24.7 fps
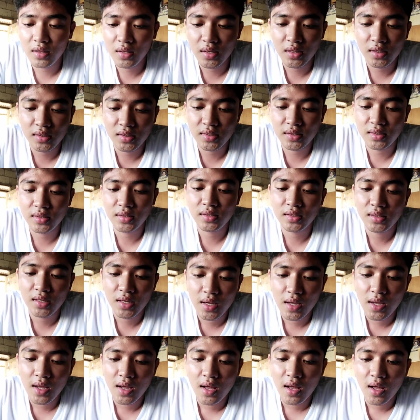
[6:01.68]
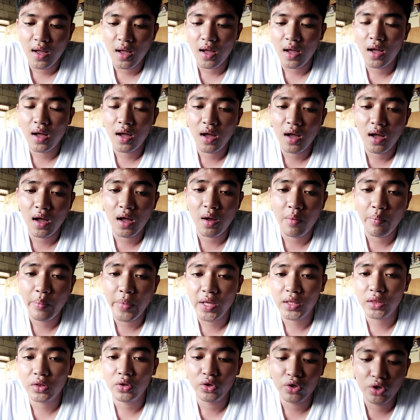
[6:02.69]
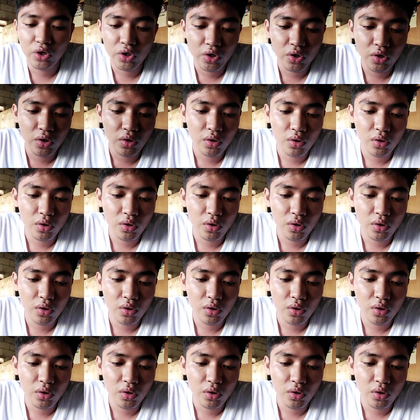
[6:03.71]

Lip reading: this method,